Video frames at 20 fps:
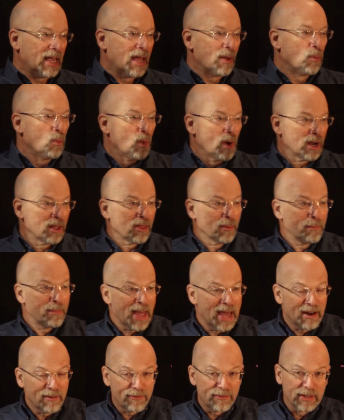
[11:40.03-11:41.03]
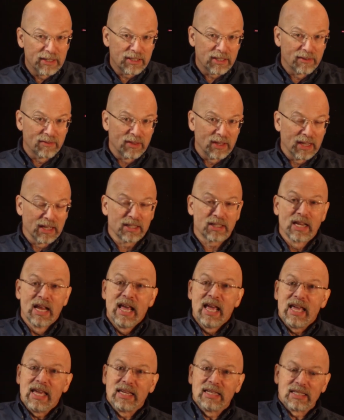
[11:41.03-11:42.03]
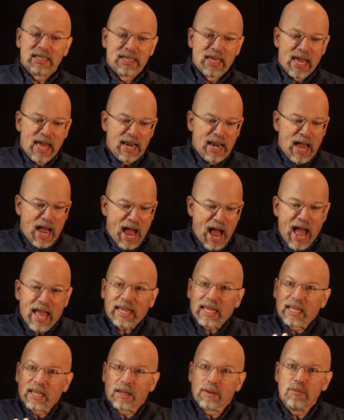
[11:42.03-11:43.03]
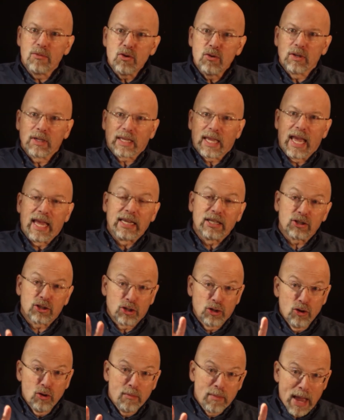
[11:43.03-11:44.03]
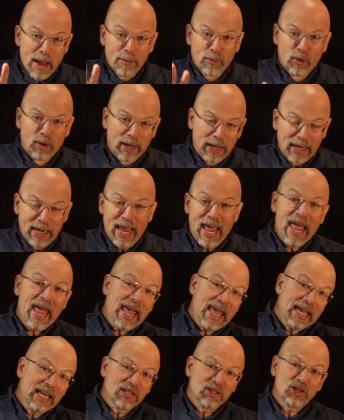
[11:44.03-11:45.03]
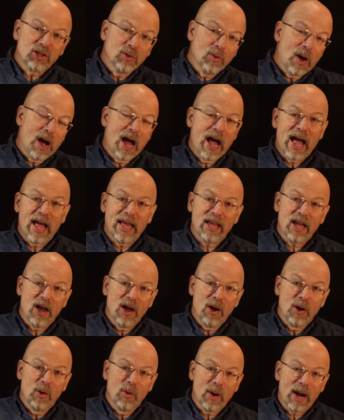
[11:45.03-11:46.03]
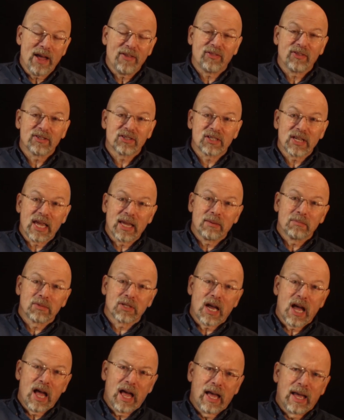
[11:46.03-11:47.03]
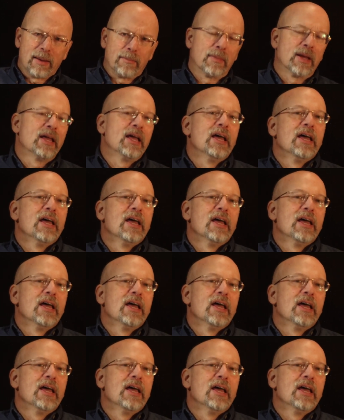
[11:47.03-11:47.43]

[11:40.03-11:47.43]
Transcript: And one of the benefits of this is that I can communicate to memory and to I.O. at the same time.